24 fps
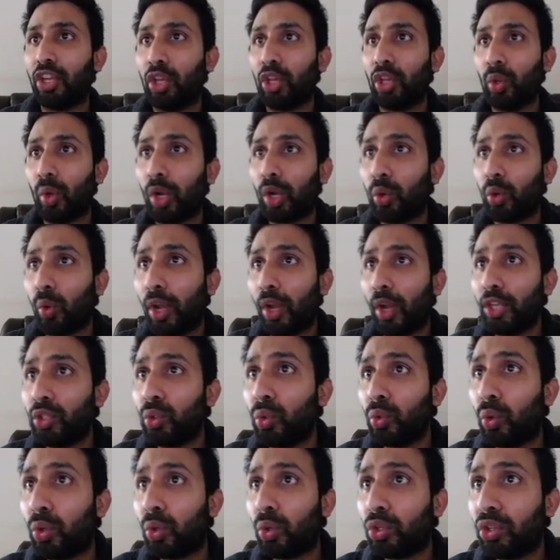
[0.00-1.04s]
You are going to
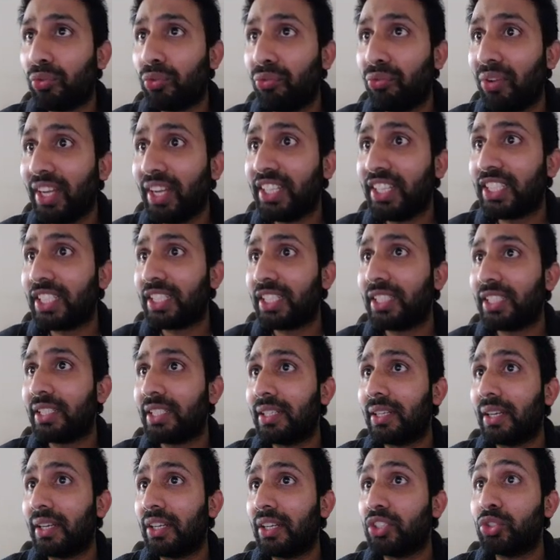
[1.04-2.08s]
go to the filter,
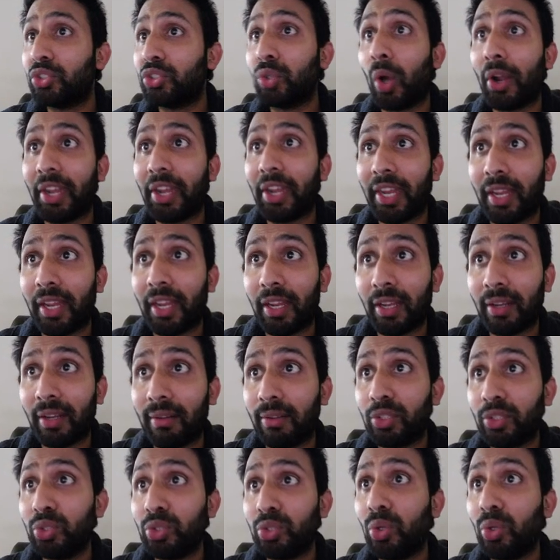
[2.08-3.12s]

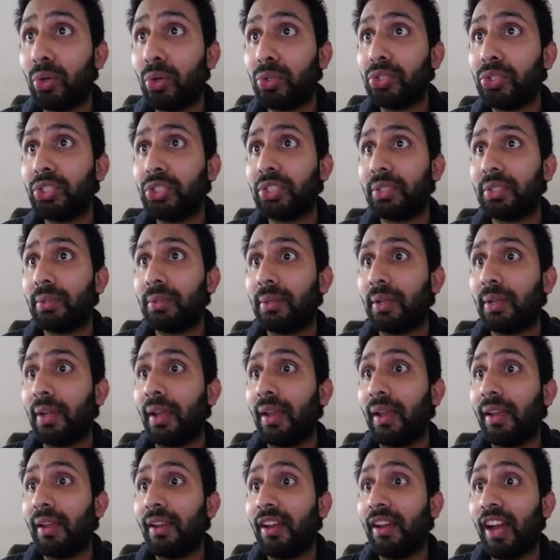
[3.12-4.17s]
source,
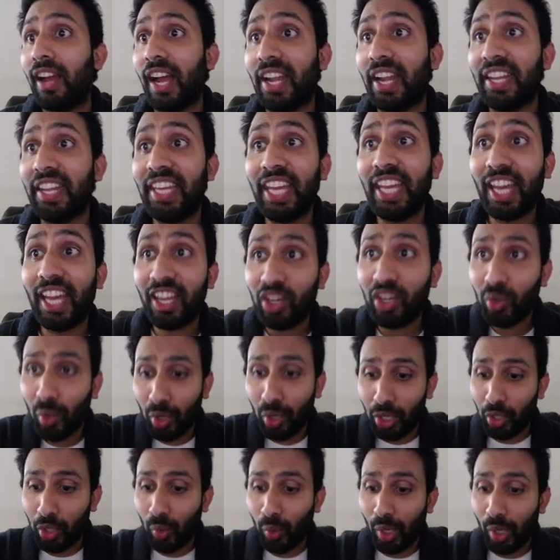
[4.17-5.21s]
and here
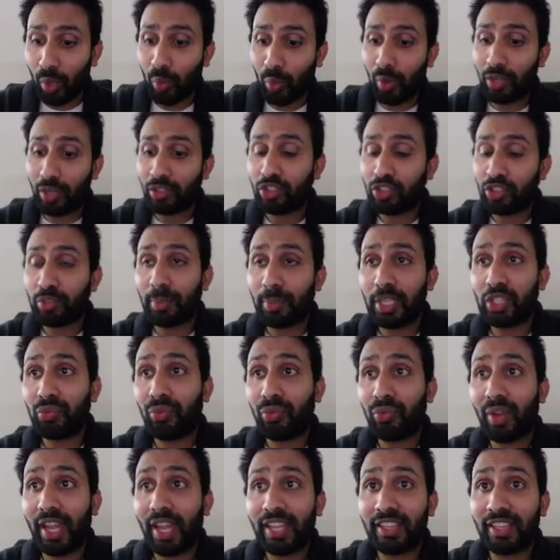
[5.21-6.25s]
you are going to
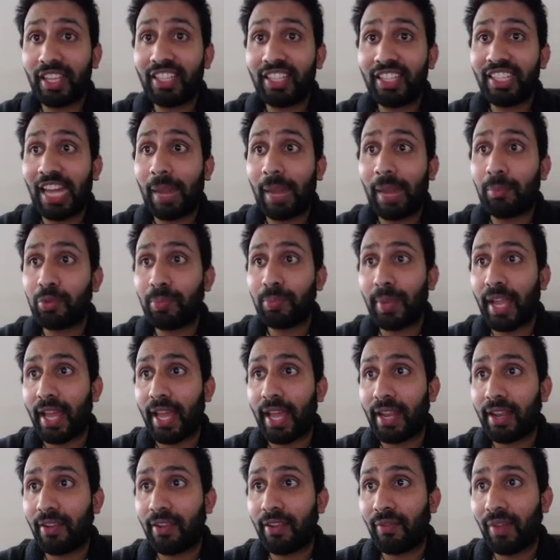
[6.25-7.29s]
specify the time
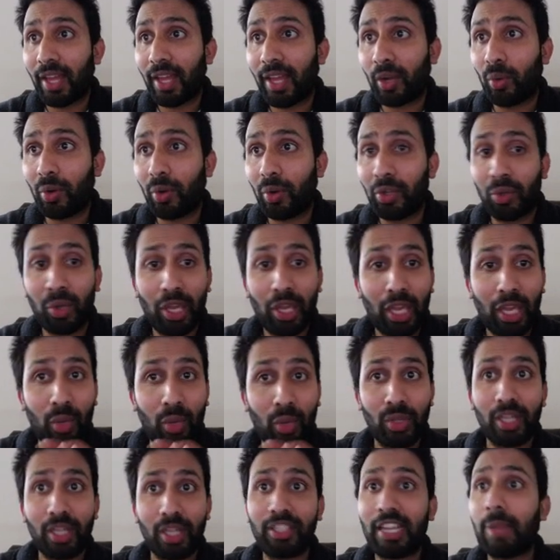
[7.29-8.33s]
span. We are going to
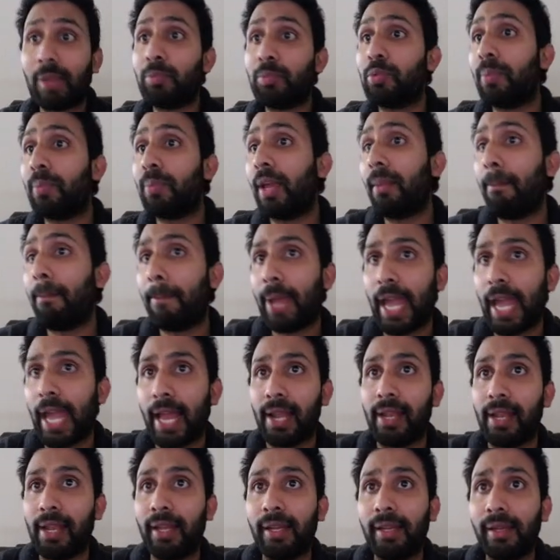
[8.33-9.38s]
give the time span
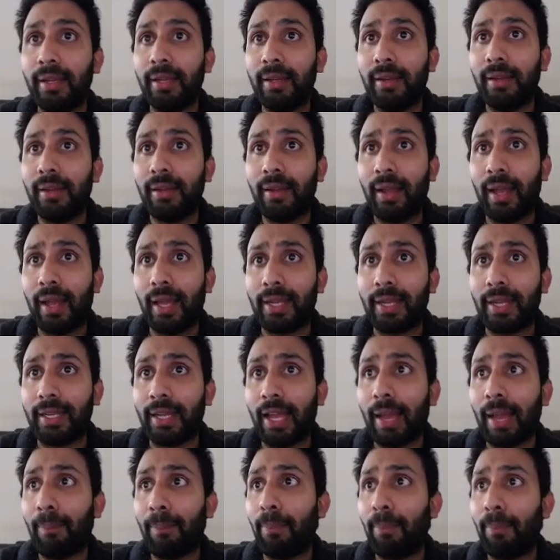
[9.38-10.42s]
BAL and
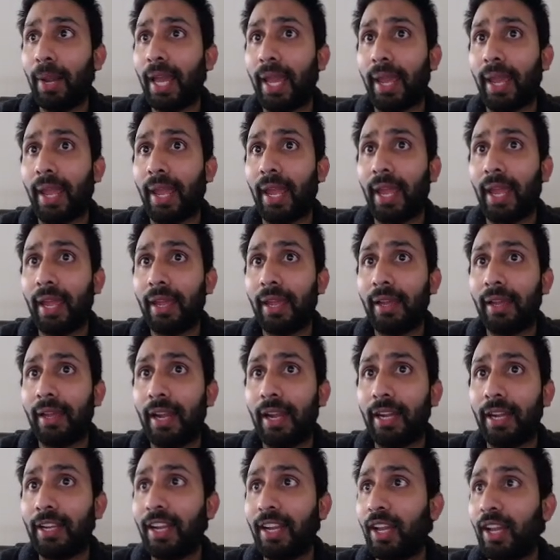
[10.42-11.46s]
apply
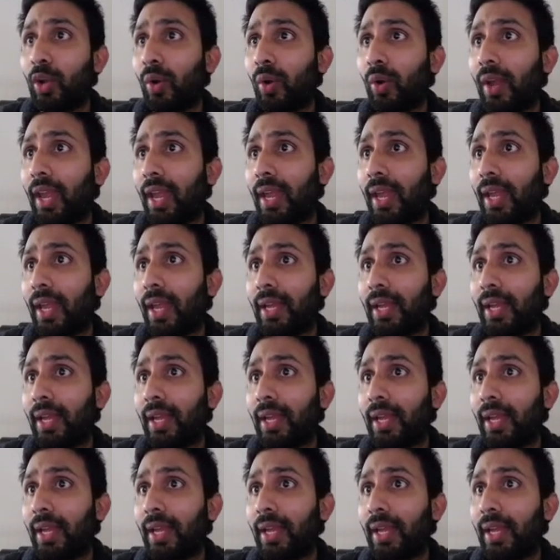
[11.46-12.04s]
and click OK.